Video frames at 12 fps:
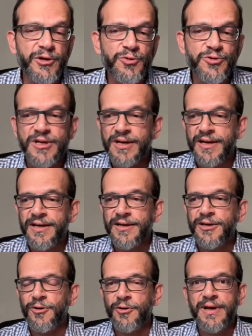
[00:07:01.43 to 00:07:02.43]
use
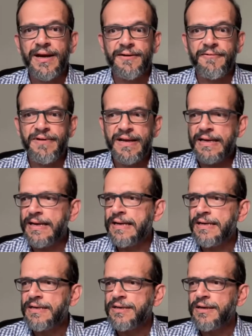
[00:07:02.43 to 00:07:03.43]
you're looking at a very
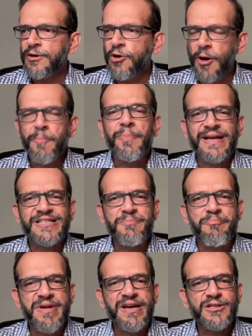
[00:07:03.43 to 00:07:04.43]
complex
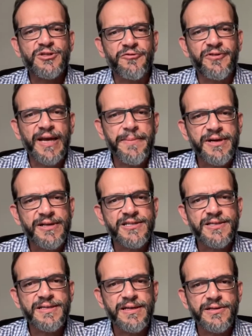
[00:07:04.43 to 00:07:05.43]
mix of
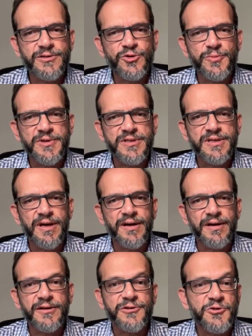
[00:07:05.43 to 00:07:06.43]
chemicals consumers
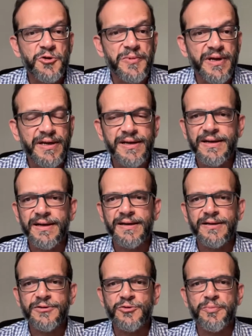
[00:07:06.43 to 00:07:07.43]
are consuming
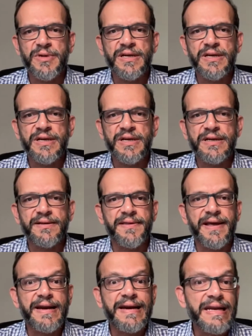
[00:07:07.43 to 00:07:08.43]
uh, to meet
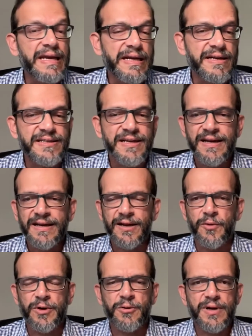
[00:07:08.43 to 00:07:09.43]
their needs.
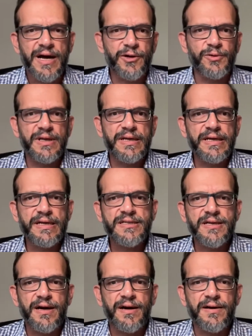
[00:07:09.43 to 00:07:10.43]
Now, one could argue the needs
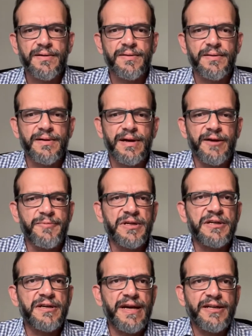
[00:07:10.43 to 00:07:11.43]
are have been
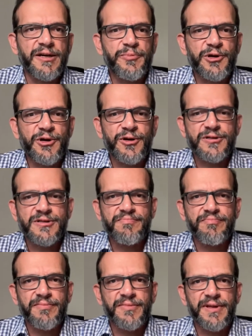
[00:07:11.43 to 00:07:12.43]
created because
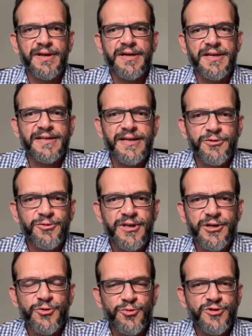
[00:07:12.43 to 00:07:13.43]
they're addicted to
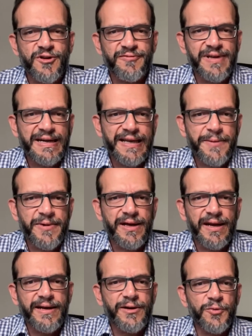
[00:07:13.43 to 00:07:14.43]
the use of that
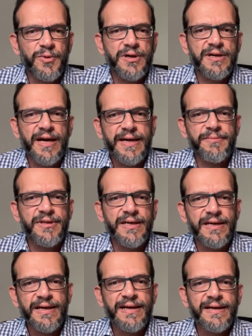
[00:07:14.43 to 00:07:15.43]
chemical, and then over time
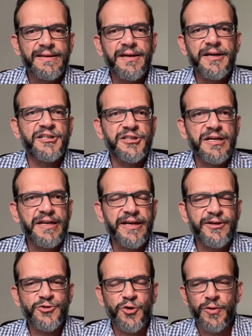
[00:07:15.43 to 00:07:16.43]
the the addiction
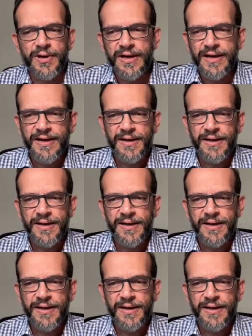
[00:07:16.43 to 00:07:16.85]
takes over.